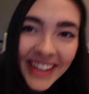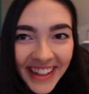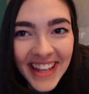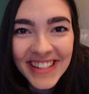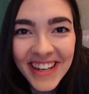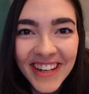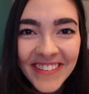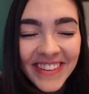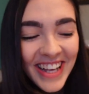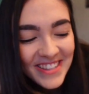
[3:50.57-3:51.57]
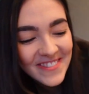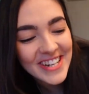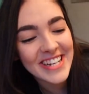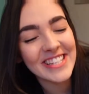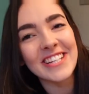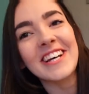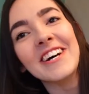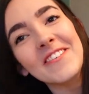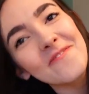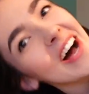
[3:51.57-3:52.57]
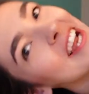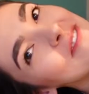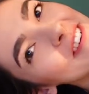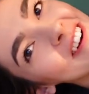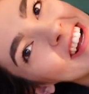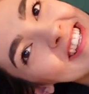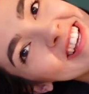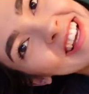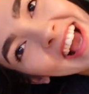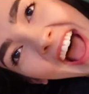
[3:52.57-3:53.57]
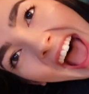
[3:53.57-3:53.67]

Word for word: Let's go, let's read. Malibu Rising.